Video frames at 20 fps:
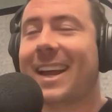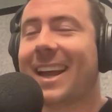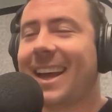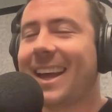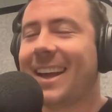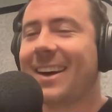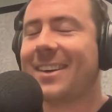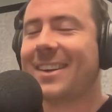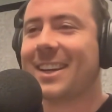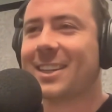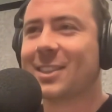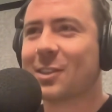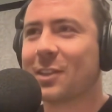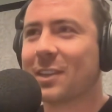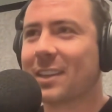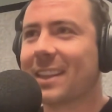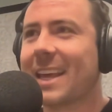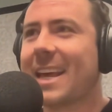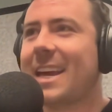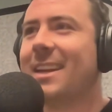how you actually
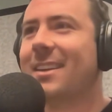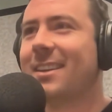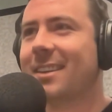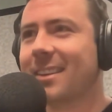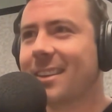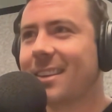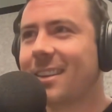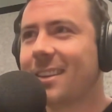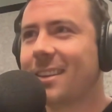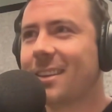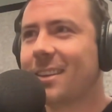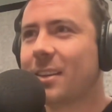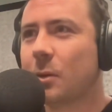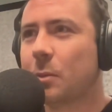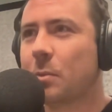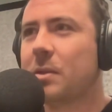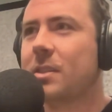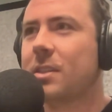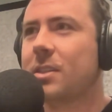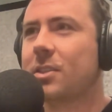landed the
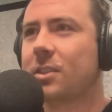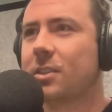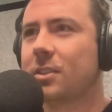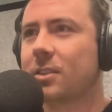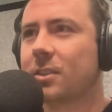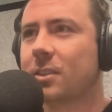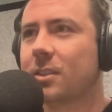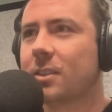position.